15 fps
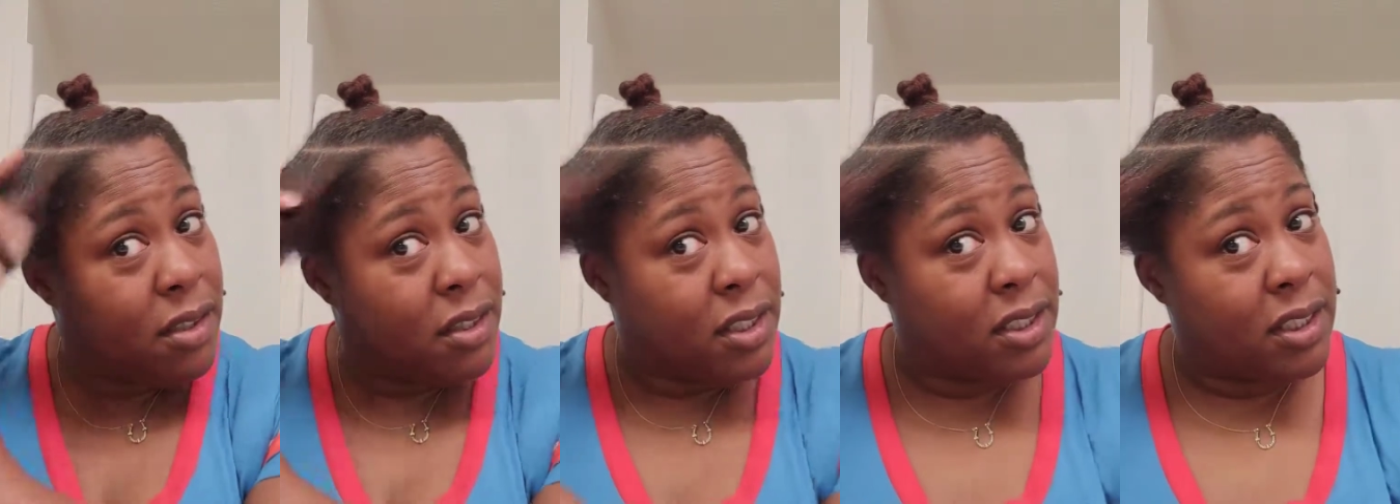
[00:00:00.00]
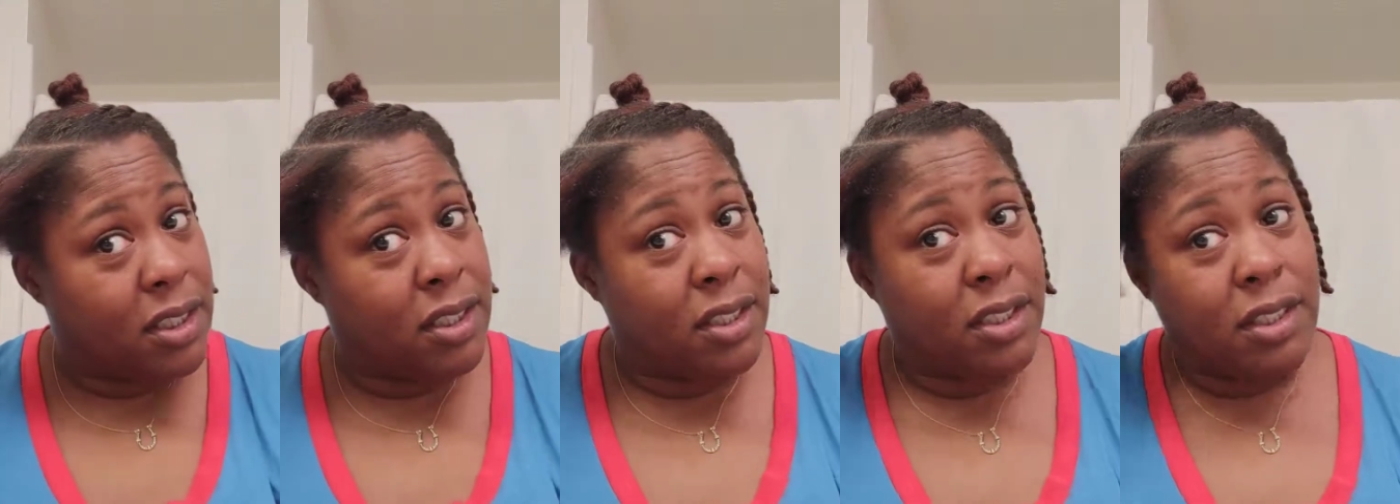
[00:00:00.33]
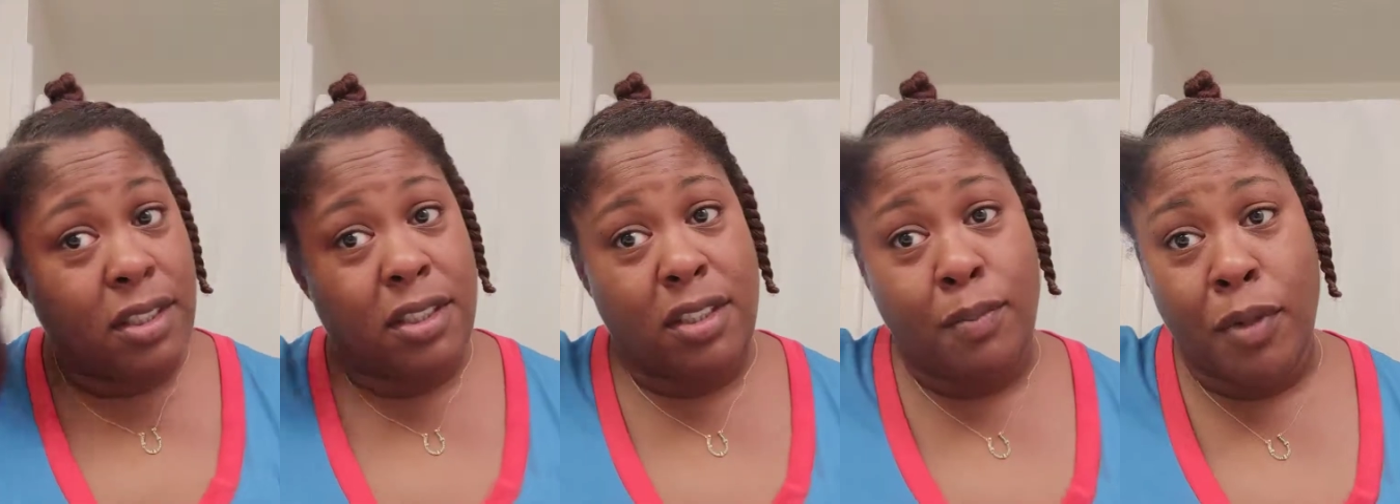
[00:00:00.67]
because this is
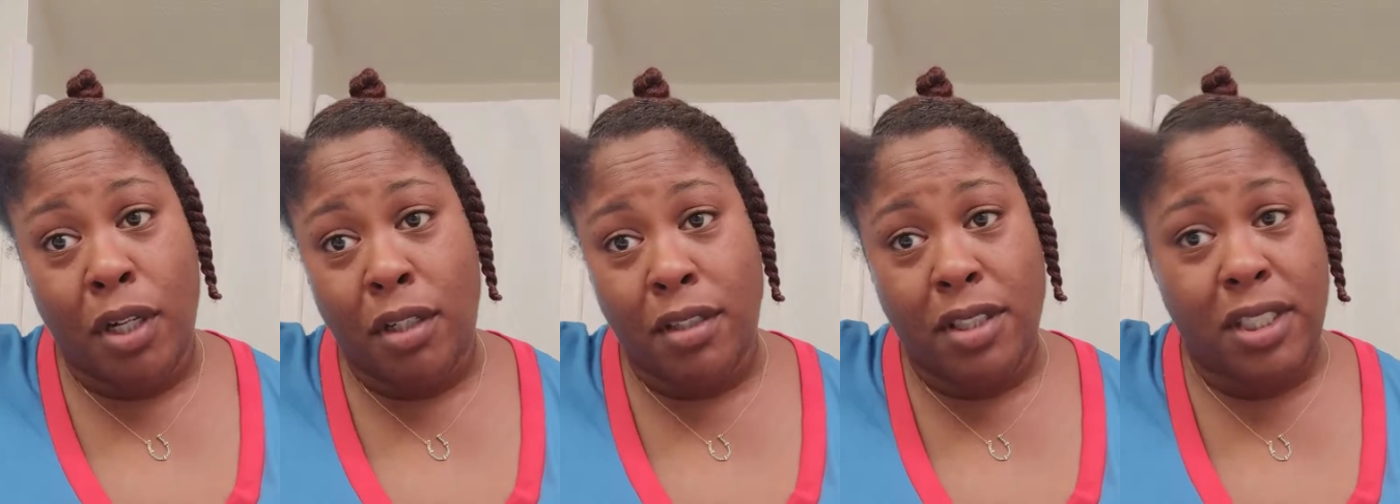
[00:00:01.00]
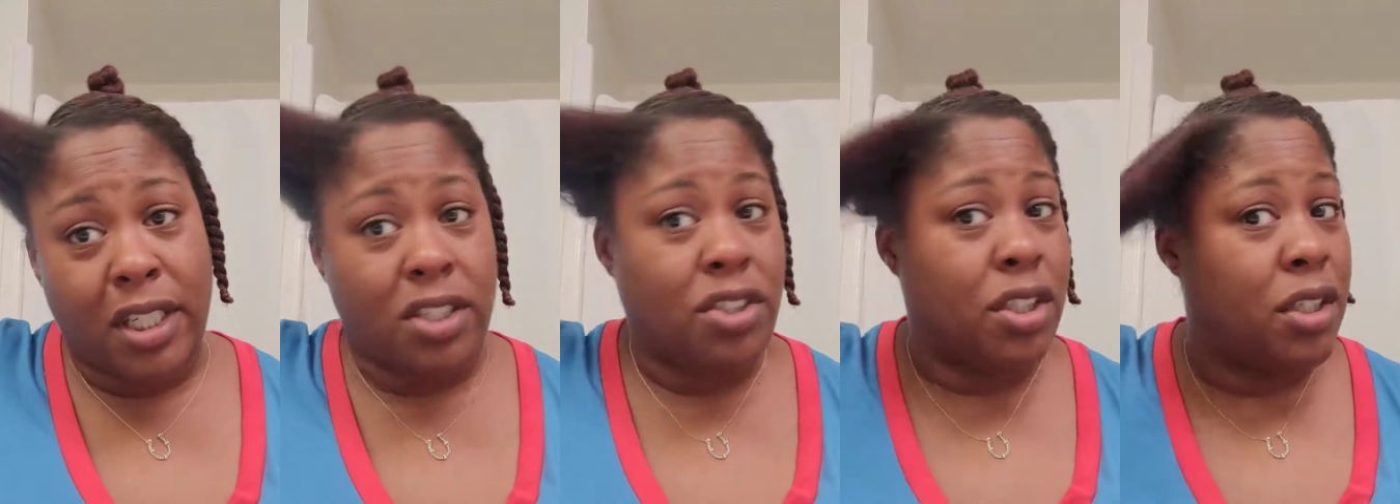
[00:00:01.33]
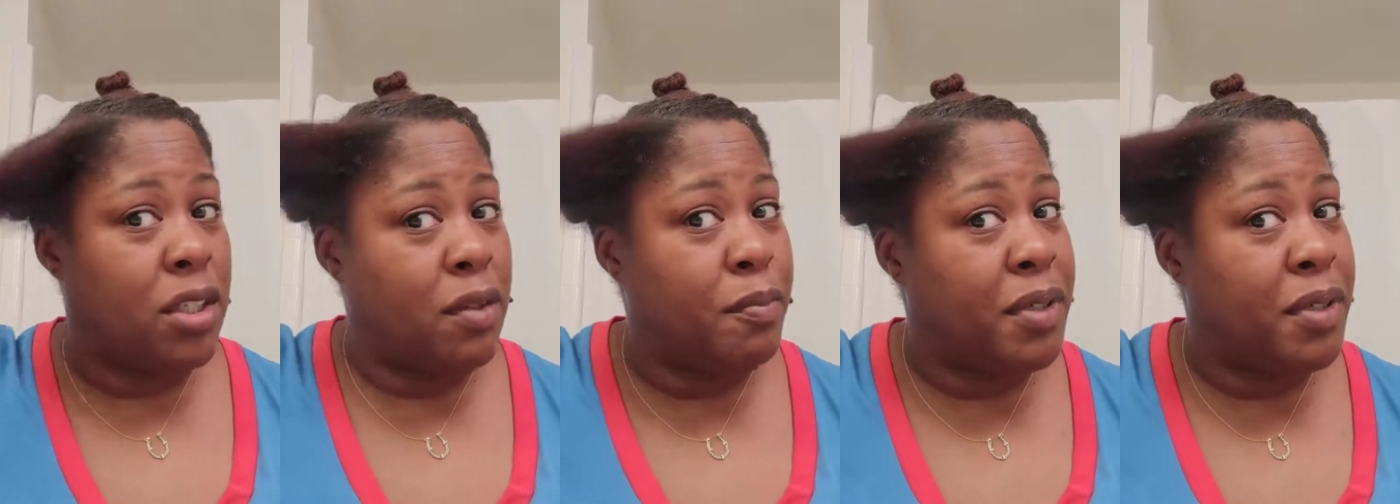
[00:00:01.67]
the smaller section.